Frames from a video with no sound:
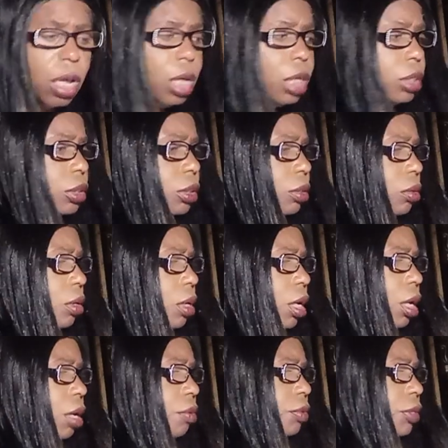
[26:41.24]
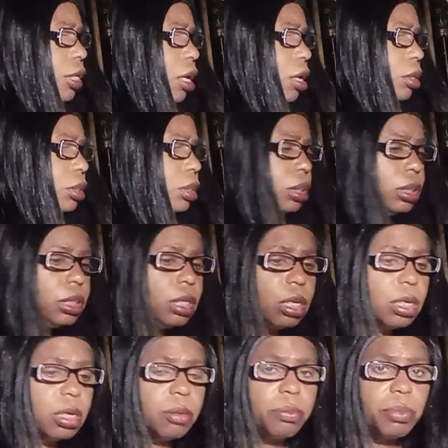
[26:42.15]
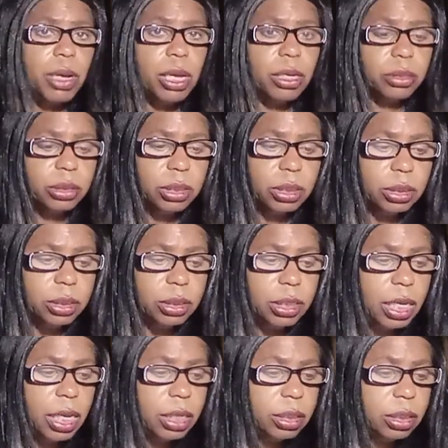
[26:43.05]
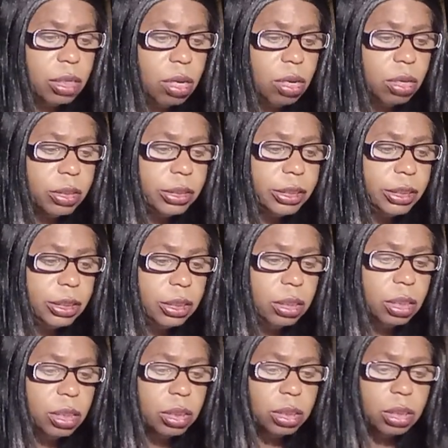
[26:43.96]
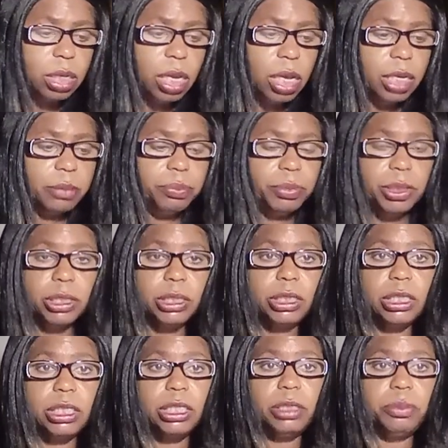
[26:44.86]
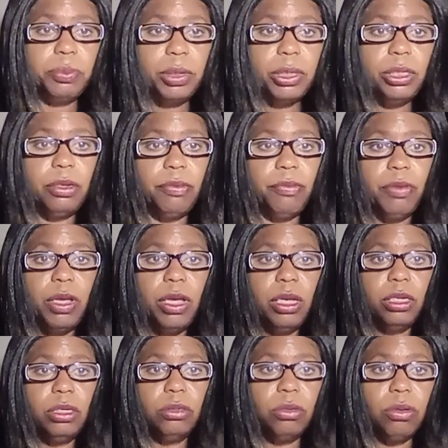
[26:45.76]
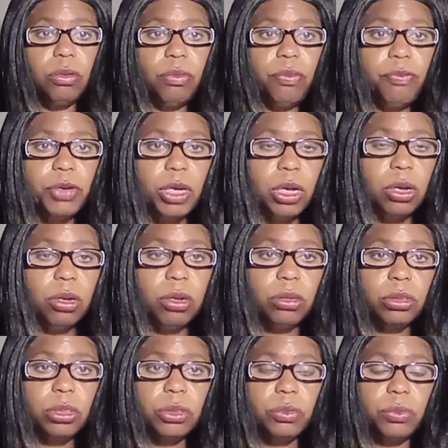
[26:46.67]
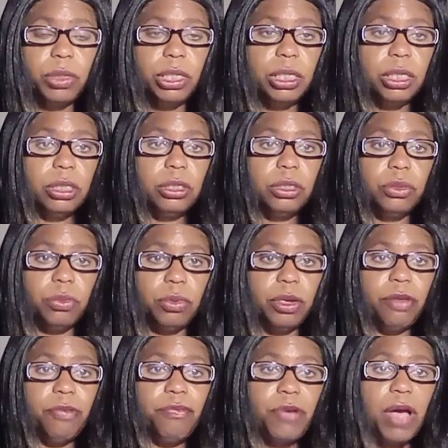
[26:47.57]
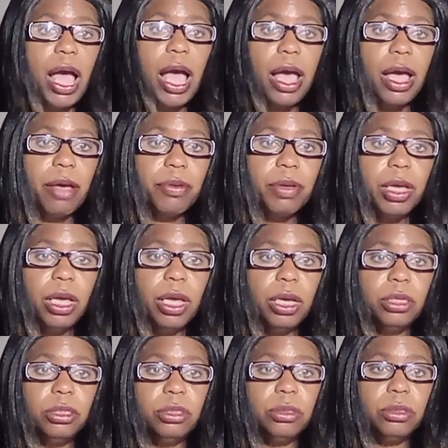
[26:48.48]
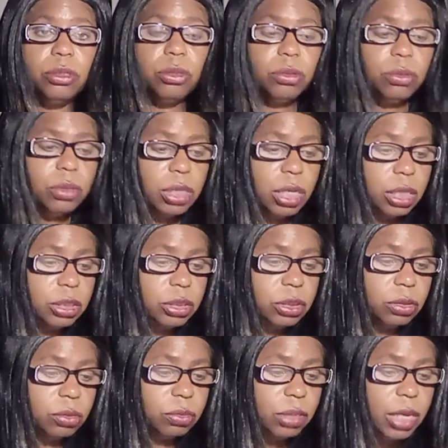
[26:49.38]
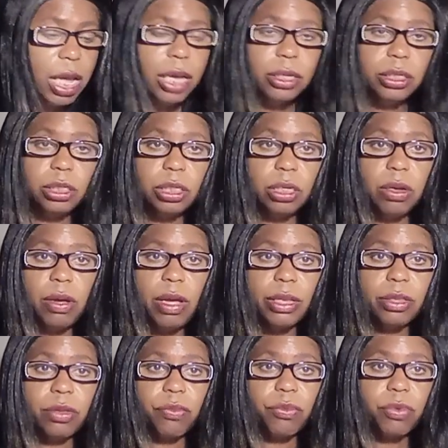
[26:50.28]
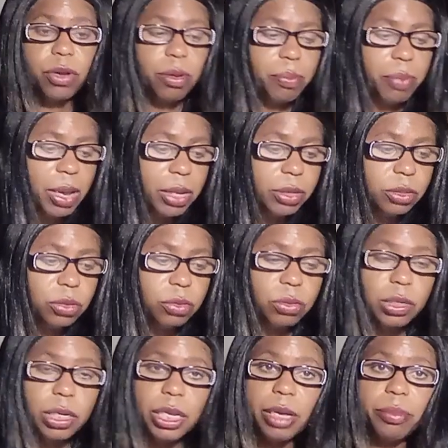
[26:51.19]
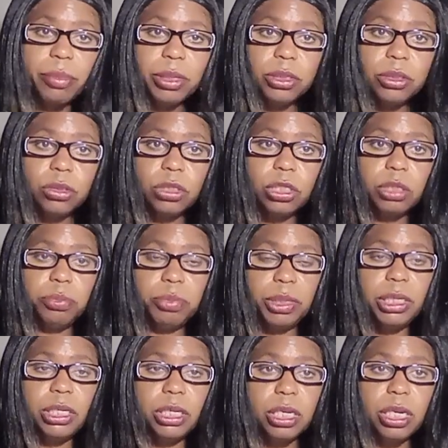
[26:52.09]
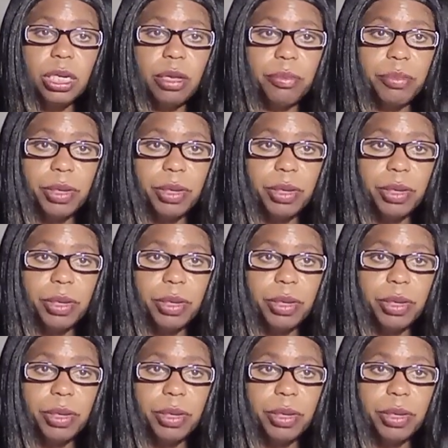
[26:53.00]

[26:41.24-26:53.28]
So, and we also talk about the debt ceiling had been suspended, for 2025, and so now they don't have to worry about no limit, no spending limit,